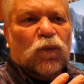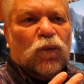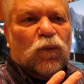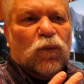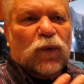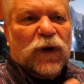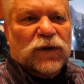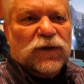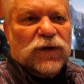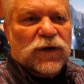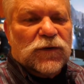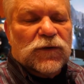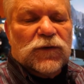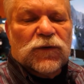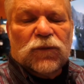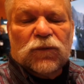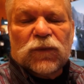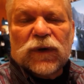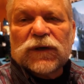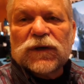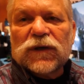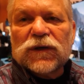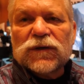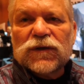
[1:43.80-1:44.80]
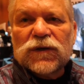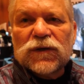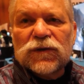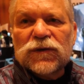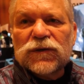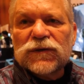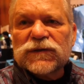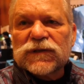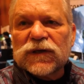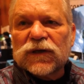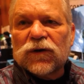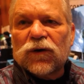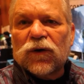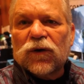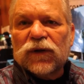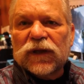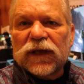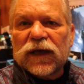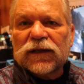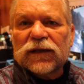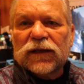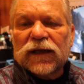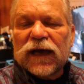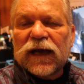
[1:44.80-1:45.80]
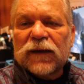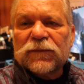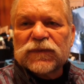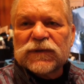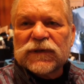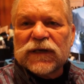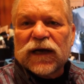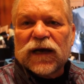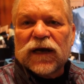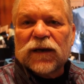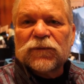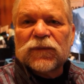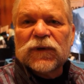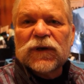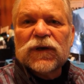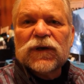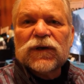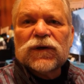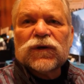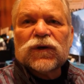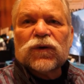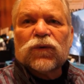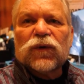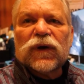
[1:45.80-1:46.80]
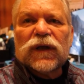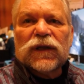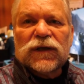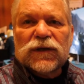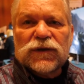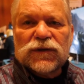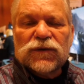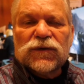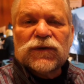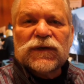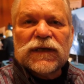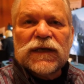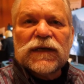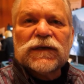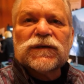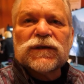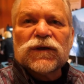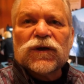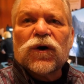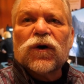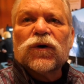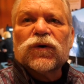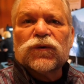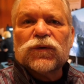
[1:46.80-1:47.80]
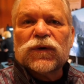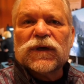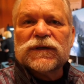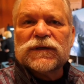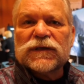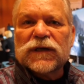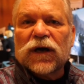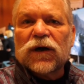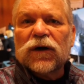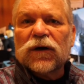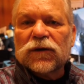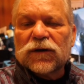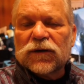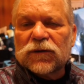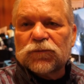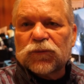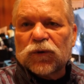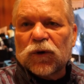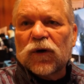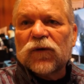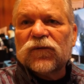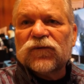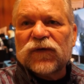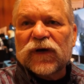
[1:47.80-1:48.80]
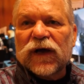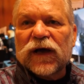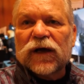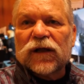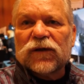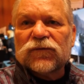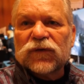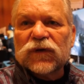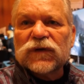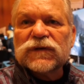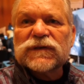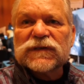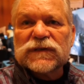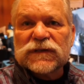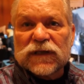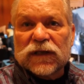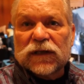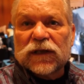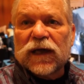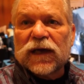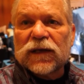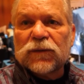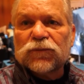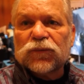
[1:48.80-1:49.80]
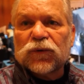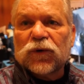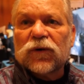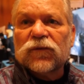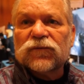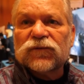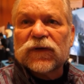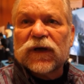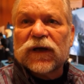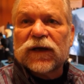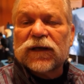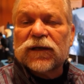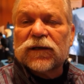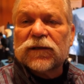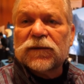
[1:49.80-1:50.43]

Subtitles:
when you use an OLED laptop, you really do need to go to a dark profile versus a light profile.